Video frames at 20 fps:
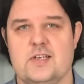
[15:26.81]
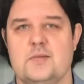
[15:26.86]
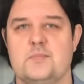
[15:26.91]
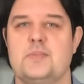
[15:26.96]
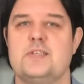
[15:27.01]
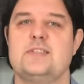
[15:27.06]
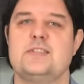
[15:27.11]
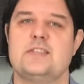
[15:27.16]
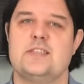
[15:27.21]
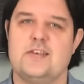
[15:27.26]

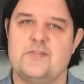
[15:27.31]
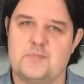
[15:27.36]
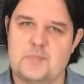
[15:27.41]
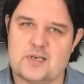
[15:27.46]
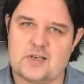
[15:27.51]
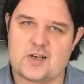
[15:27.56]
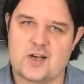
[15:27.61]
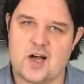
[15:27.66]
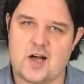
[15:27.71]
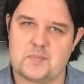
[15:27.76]
please leave me
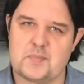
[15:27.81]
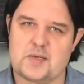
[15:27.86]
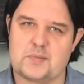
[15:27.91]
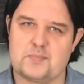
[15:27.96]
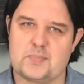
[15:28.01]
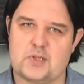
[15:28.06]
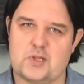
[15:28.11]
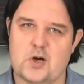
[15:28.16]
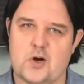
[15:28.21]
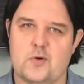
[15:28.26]
a comment
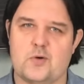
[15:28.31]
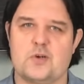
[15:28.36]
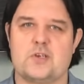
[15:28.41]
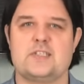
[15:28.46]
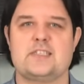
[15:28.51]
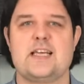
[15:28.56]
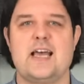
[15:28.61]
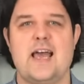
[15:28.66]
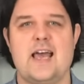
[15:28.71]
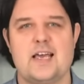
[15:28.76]
below or
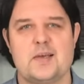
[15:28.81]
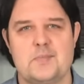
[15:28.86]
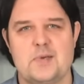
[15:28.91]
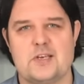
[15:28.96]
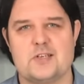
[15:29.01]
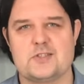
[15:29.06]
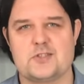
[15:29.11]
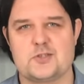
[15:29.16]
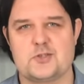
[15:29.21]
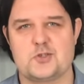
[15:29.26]
tag me
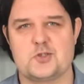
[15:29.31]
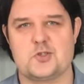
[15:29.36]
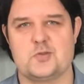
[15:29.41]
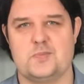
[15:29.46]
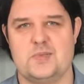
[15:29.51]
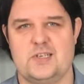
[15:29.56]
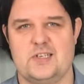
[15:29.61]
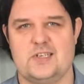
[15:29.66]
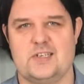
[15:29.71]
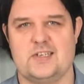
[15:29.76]
on social
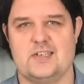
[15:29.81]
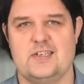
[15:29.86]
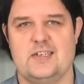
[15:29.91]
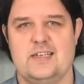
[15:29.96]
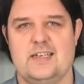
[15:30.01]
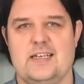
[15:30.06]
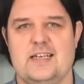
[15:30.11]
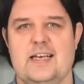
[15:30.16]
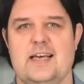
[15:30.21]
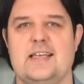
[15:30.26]
media
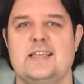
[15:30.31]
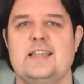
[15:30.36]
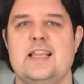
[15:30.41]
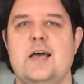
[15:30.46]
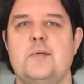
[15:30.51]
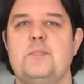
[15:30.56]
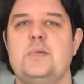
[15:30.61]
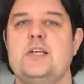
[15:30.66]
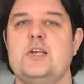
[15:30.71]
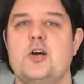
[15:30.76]
and
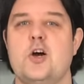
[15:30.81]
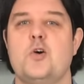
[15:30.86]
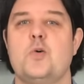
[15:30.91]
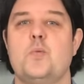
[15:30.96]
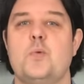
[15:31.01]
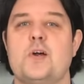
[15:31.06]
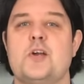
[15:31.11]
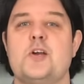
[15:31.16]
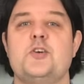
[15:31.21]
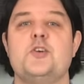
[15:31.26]
let me know
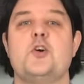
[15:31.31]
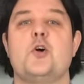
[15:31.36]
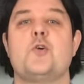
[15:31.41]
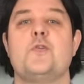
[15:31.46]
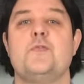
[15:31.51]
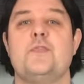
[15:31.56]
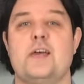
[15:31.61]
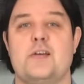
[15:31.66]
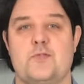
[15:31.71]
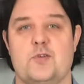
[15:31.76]
what are your
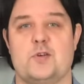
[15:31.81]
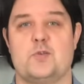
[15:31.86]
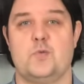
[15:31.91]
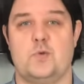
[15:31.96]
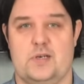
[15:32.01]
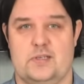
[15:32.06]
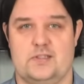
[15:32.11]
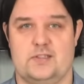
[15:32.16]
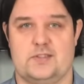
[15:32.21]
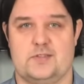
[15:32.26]
favorite
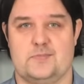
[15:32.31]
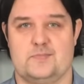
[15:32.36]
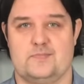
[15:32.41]
ones.